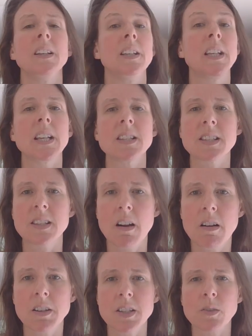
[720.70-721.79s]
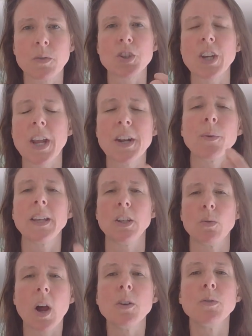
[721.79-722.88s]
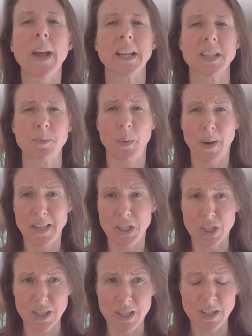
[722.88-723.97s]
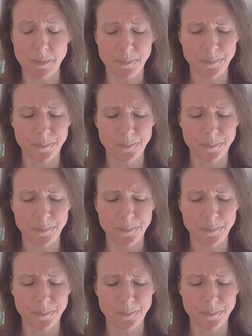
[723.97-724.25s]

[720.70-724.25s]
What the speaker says: You can start to sort of generate your own explorations.